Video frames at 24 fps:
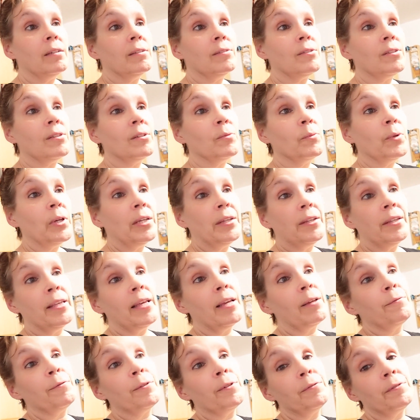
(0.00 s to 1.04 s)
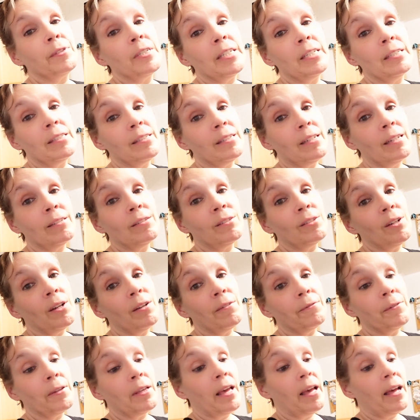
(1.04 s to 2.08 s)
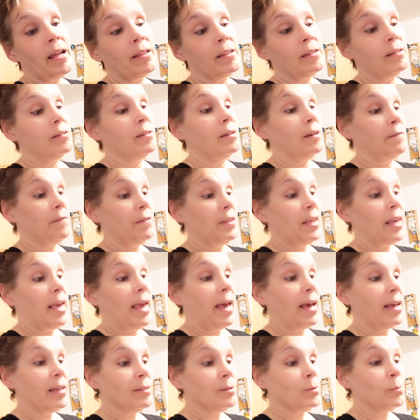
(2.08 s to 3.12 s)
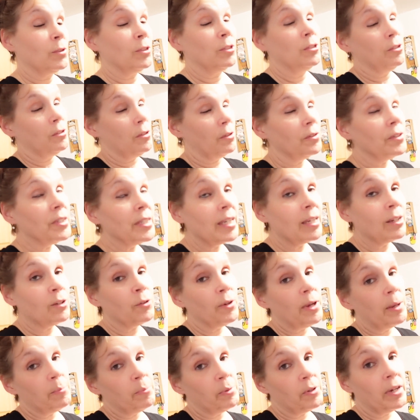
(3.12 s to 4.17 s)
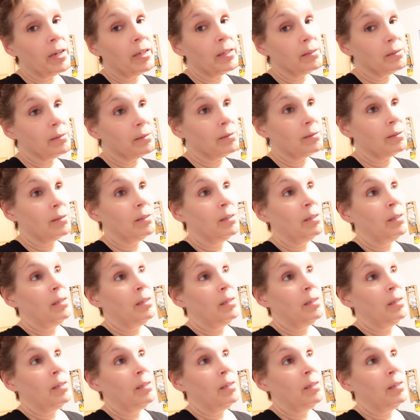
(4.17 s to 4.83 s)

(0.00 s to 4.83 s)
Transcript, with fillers: so that we could get fifteen cents off a gallon of the gas, which is already a great price.